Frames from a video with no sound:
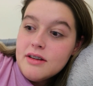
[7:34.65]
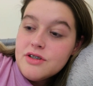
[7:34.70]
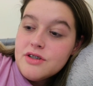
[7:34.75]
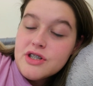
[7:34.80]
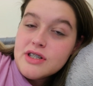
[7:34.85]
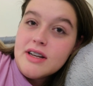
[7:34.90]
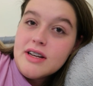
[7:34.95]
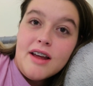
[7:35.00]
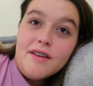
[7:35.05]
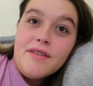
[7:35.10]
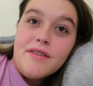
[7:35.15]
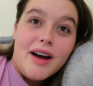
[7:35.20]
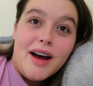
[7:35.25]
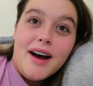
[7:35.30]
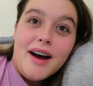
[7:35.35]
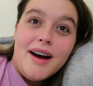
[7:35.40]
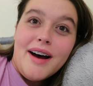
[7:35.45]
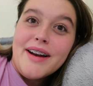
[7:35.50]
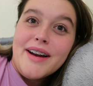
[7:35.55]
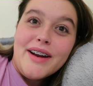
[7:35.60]
just love
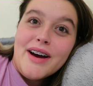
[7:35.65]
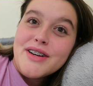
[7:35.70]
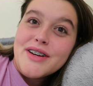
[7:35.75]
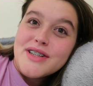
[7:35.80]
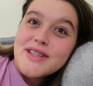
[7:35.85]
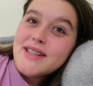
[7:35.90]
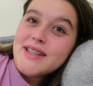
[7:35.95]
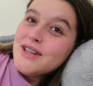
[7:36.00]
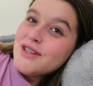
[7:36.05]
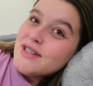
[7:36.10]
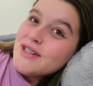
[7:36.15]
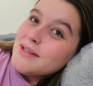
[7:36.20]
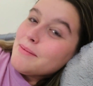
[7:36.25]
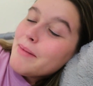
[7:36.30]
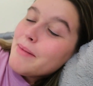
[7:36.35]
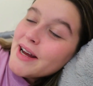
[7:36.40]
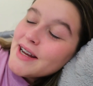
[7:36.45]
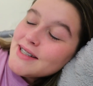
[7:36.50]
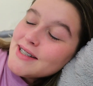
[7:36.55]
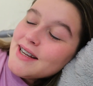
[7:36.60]
her, and I just think she's
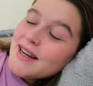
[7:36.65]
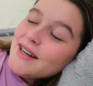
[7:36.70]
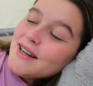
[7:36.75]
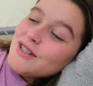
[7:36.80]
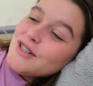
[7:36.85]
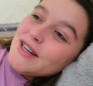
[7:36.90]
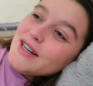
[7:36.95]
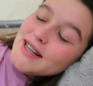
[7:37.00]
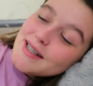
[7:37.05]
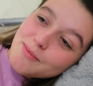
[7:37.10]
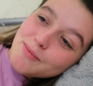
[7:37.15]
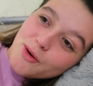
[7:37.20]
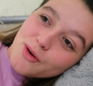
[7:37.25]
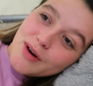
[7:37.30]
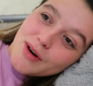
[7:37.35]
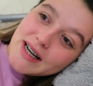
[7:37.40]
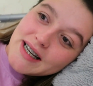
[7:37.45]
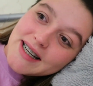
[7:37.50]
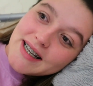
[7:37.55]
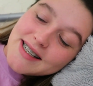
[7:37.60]
amazing and she needs more
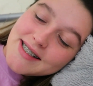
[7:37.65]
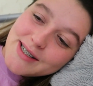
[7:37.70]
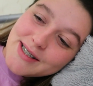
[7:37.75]
credit.